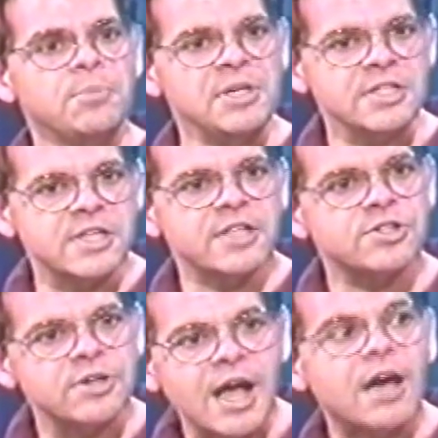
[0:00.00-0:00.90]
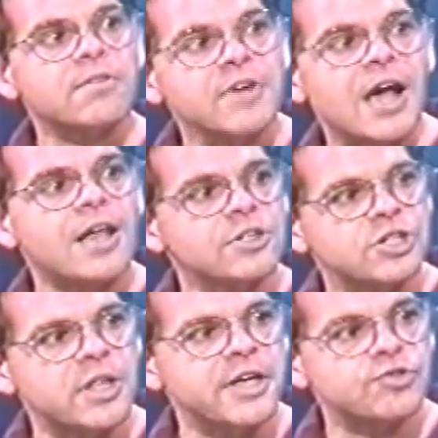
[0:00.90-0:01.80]
being censored out of
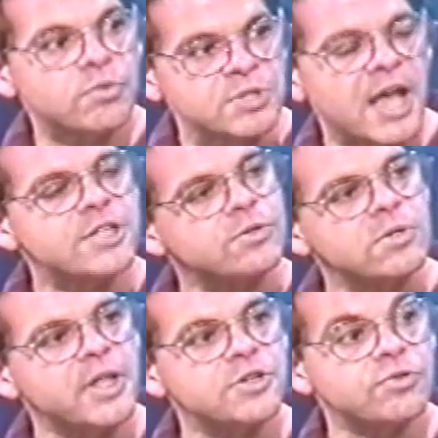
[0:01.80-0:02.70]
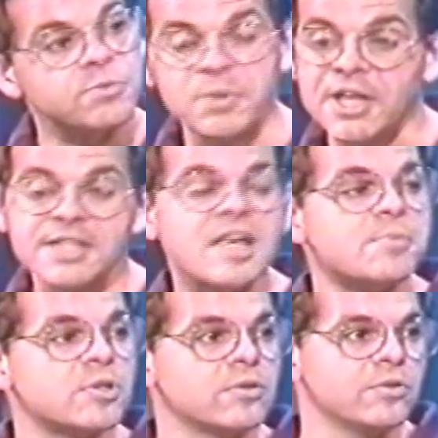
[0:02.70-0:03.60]
college classrooms, high school classrooms, but that's
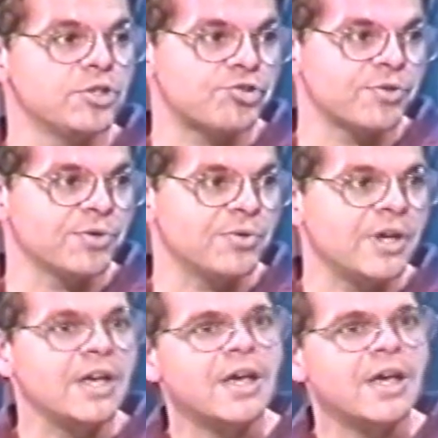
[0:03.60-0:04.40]
absolutely true.